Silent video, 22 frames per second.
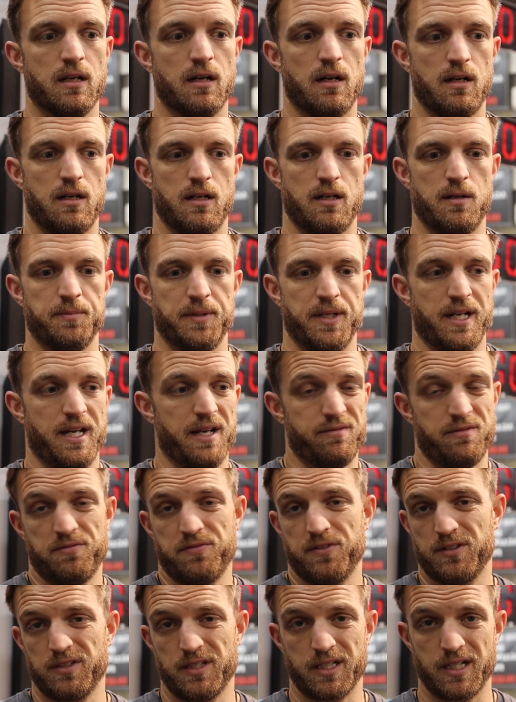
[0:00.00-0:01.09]
And I haven't
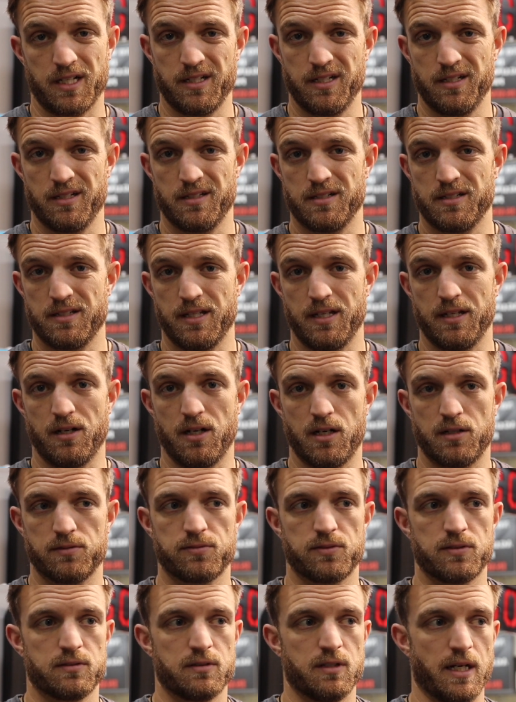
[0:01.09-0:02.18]
felt like I needed a day
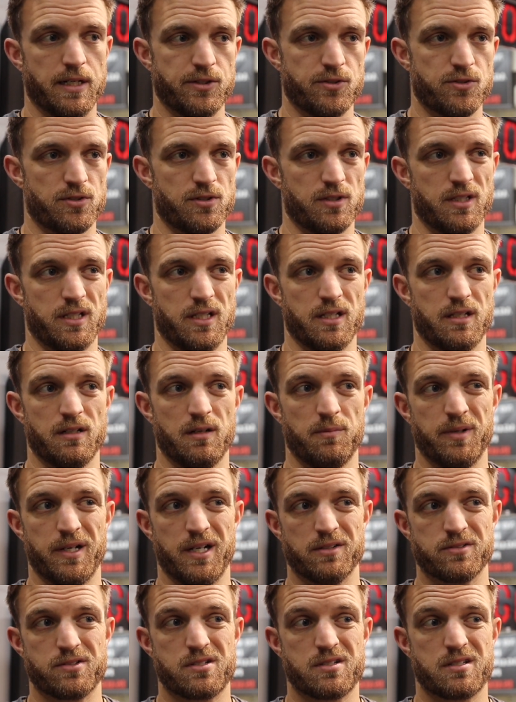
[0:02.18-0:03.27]
off. I usually get
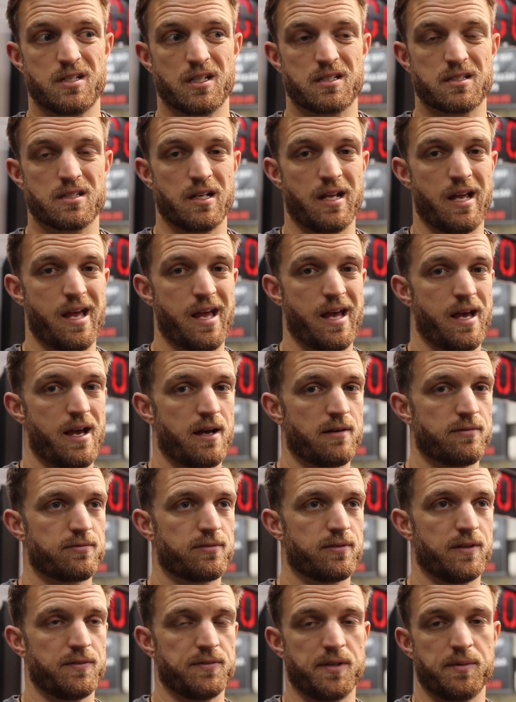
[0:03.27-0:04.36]
about
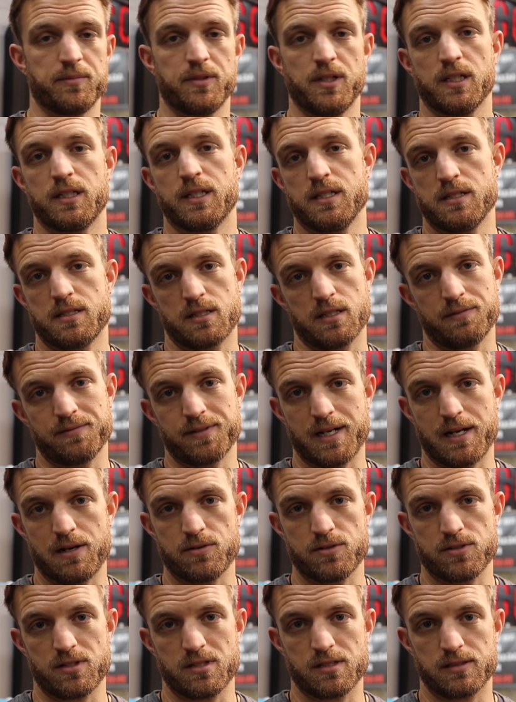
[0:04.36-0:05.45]
6.5, if I'm lucky, 7
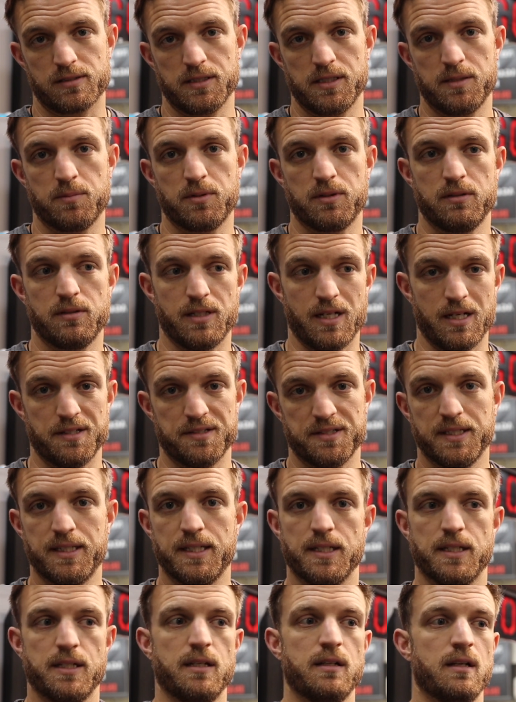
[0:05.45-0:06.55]
hours of sleep. That is
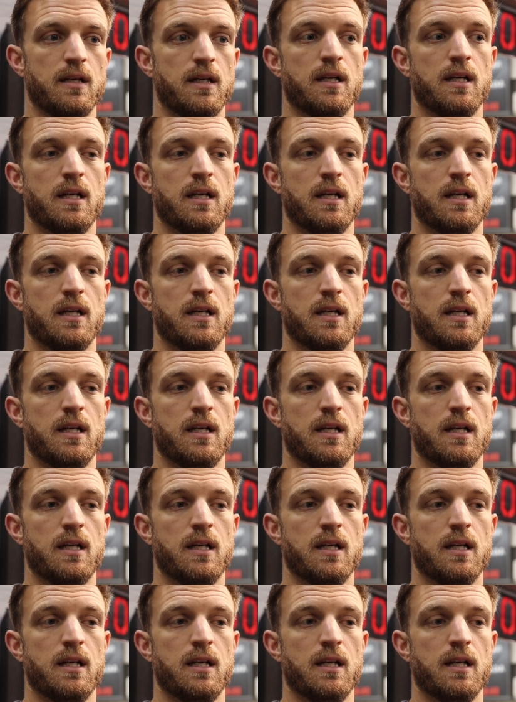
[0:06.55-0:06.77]
key.